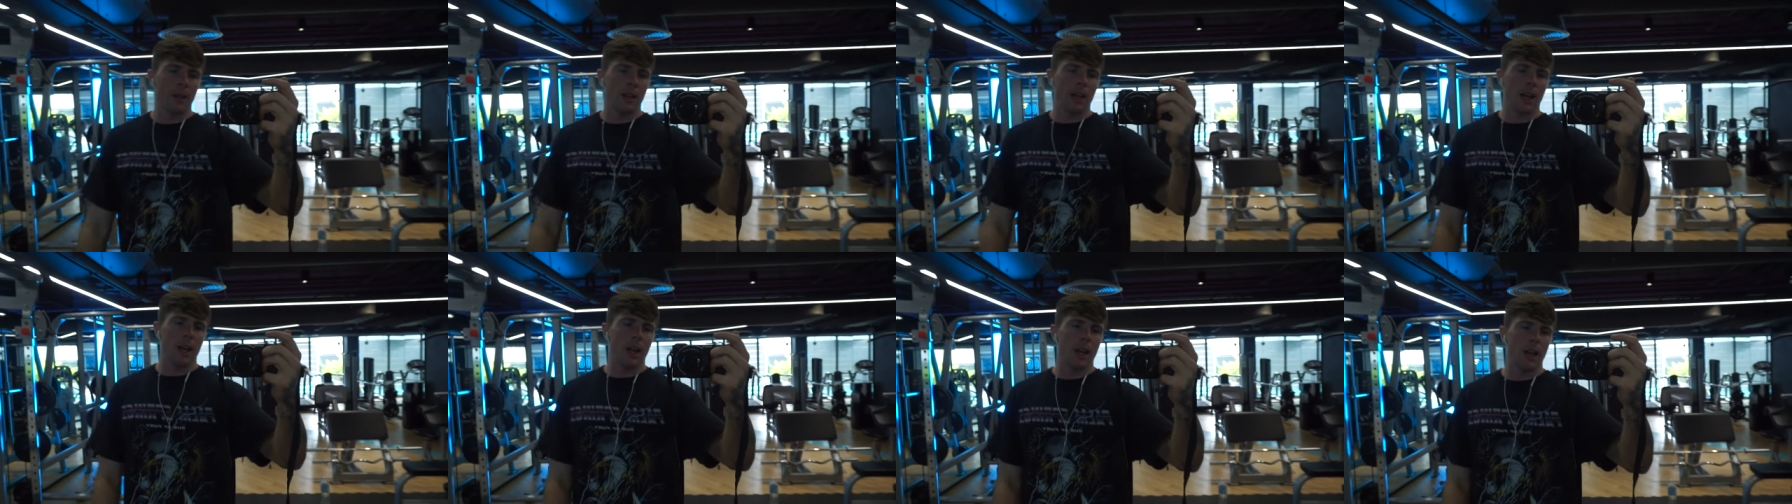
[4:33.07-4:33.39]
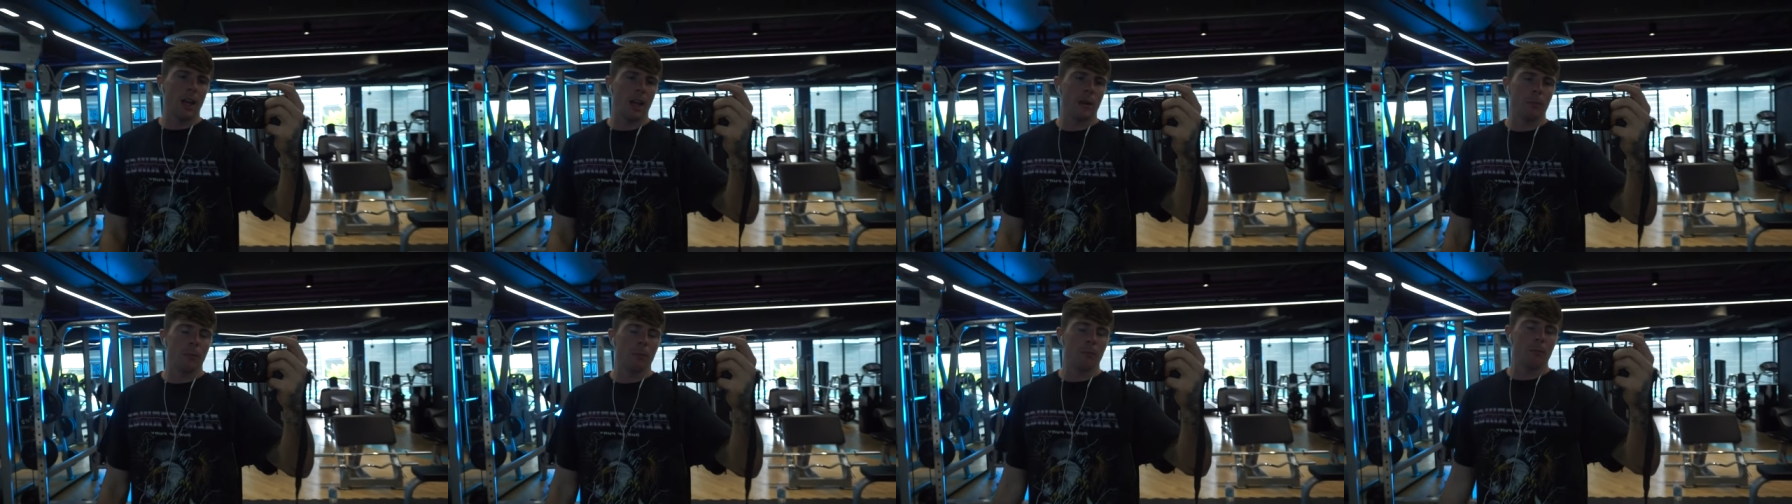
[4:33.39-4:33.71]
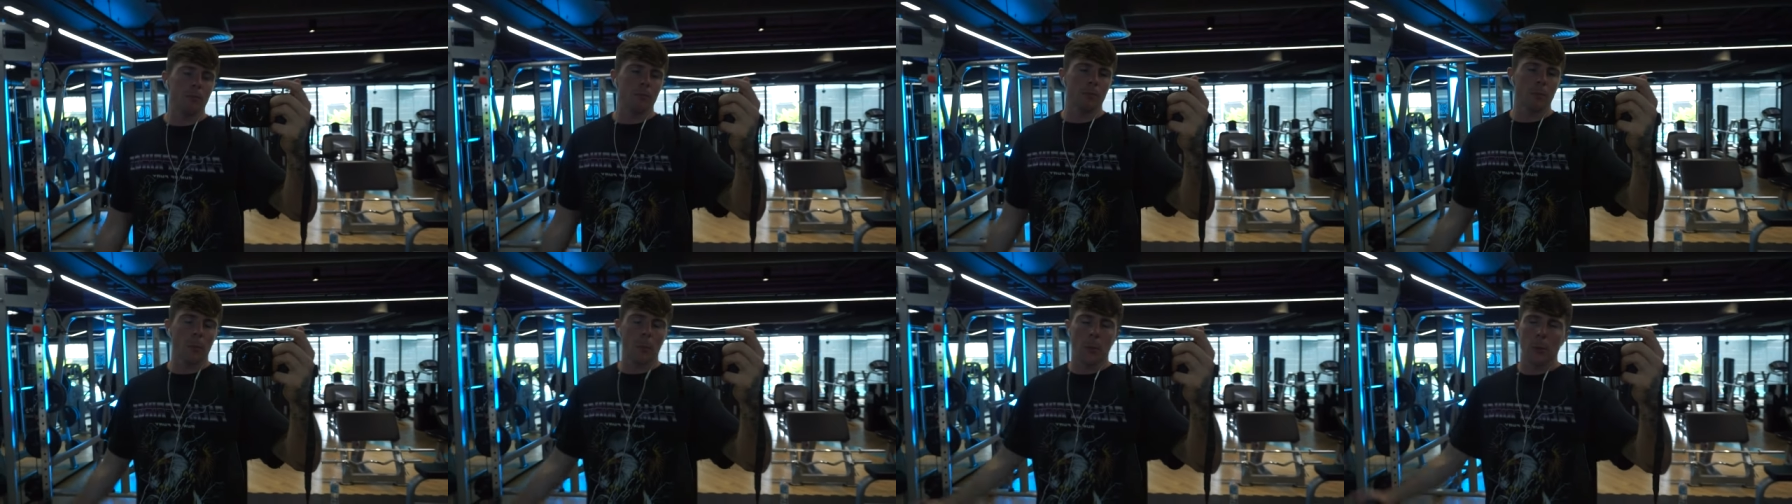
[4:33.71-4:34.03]
Um,
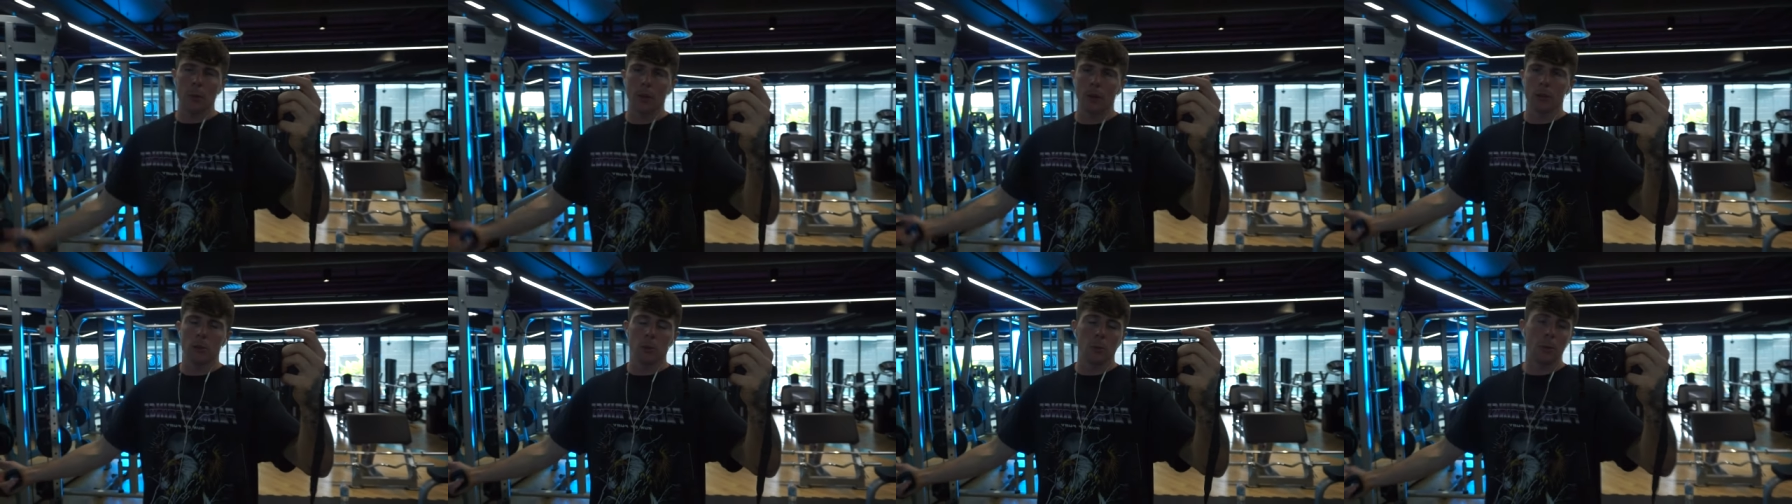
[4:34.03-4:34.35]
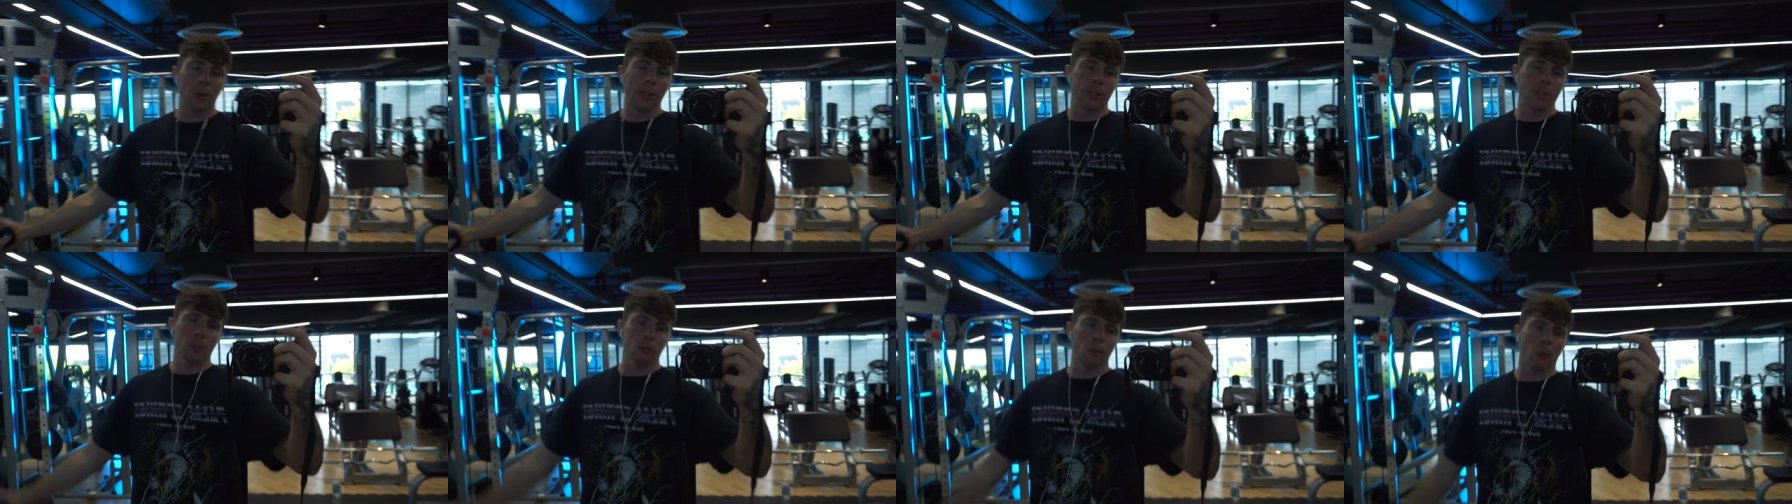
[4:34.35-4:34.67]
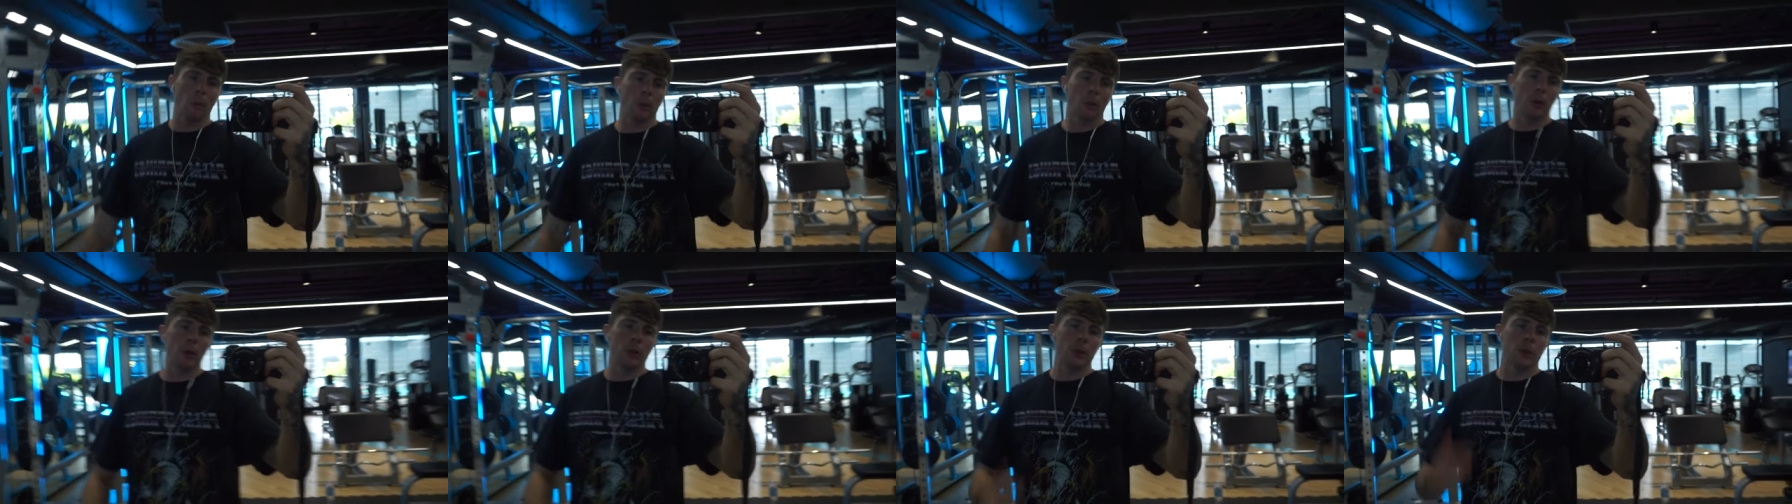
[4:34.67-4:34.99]
So basically
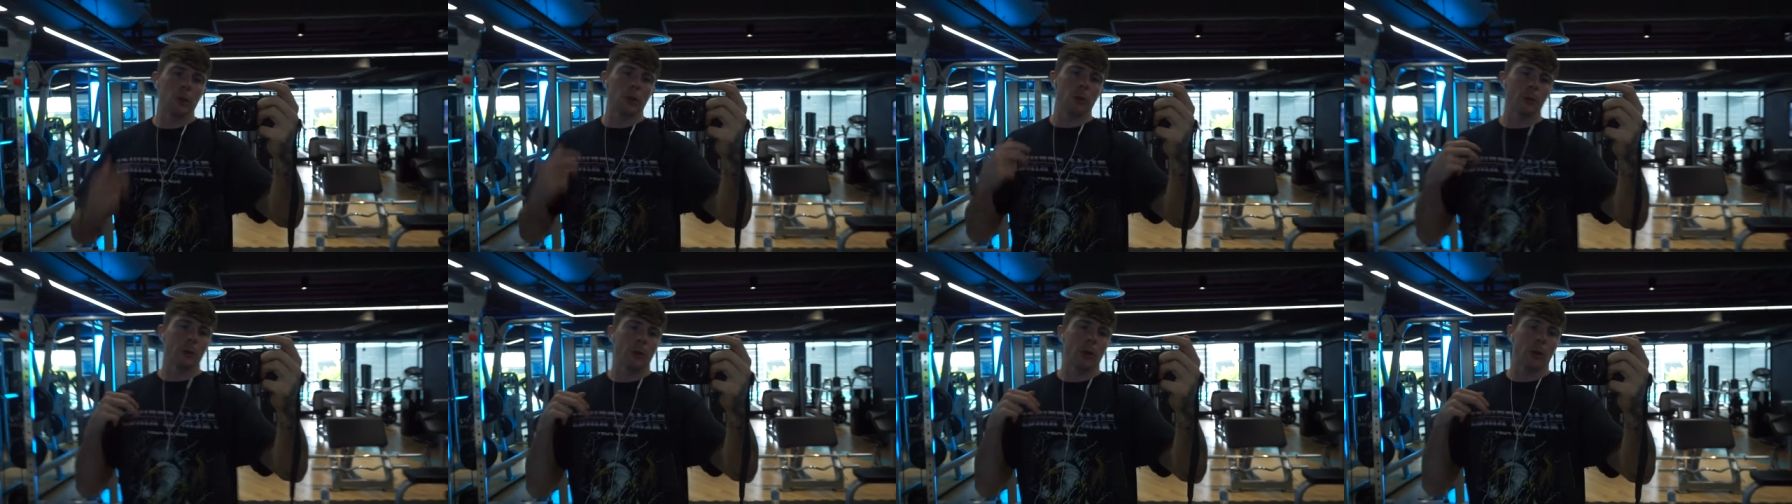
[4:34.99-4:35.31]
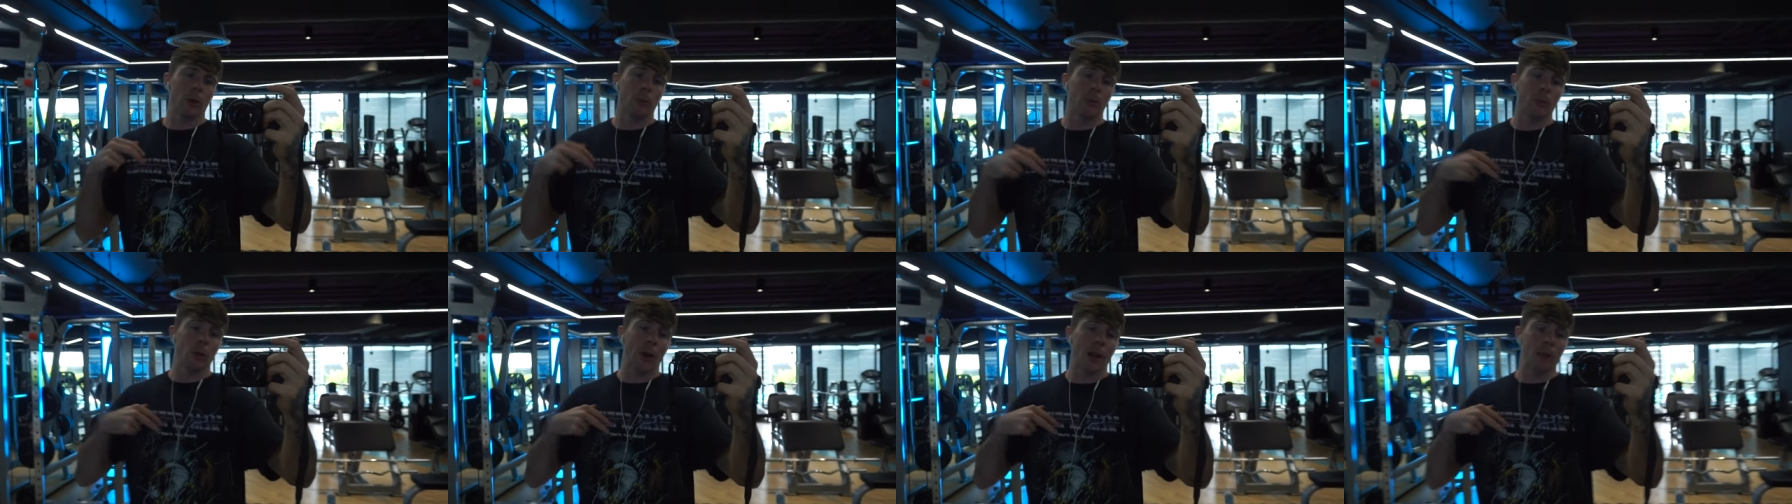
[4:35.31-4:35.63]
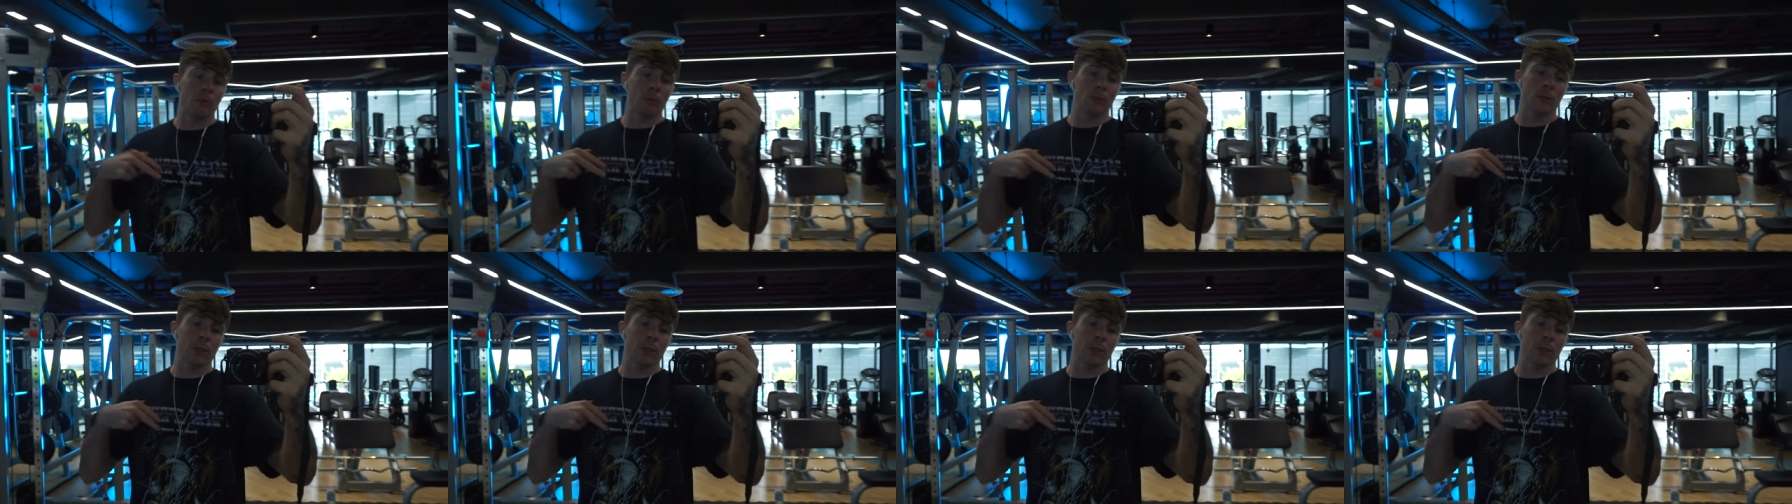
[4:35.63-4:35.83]
what we're going to do is we're going to try and